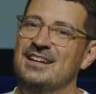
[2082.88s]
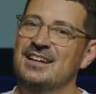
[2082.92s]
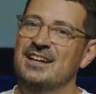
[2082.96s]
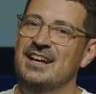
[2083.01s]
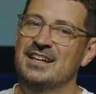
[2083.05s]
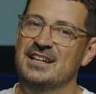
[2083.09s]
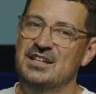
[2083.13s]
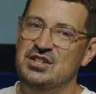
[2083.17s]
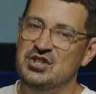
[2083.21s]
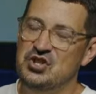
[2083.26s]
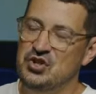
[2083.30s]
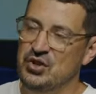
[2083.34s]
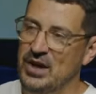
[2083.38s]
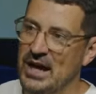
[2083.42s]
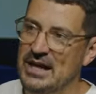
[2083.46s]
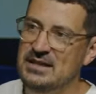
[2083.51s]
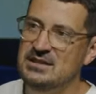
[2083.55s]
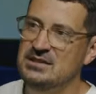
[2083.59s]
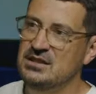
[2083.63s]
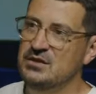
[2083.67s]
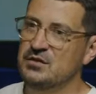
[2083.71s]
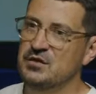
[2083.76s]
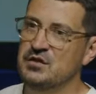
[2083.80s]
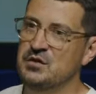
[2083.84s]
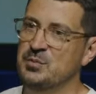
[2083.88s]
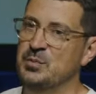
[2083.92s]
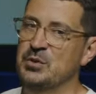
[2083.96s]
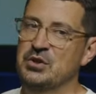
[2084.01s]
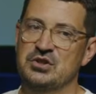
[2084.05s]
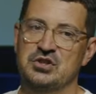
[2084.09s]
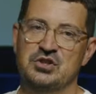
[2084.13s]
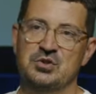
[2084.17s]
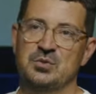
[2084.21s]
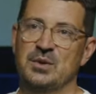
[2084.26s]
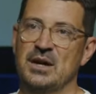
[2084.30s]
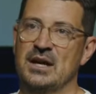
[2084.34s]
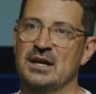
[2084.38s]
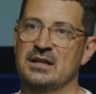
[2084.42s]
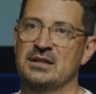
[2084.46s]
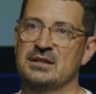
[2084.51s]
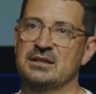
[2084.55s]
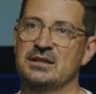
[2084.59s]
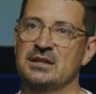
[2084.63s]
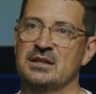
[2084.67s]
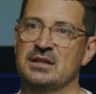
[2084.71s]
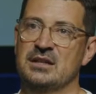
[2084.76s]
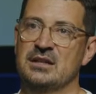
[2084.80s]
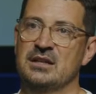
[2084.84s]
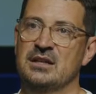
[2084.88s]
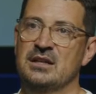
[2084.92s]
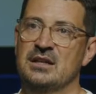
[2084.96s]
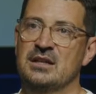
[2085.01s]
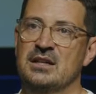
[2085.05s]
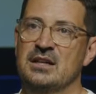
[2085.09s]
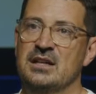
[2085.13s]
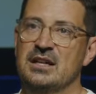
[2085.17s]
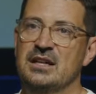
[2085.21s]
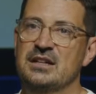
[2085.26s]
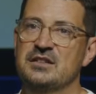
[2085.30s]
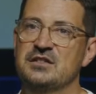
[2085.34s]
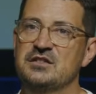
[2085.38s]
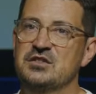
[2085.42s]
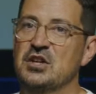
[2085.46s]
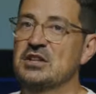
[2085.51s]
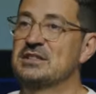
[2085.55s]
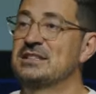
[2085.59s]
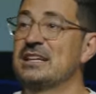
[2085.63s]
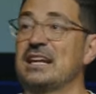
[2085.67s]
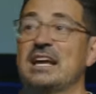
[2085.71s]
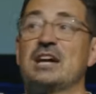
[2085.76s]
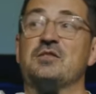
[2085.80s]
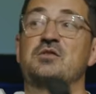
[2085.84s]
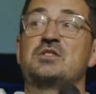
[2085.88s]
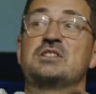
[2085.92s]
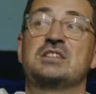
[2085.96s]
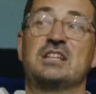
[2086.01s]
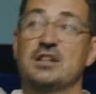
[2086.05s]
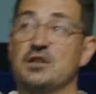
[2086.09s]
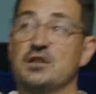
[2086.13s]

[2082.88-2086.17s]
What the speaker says: And attractive spirituality, it's not that everything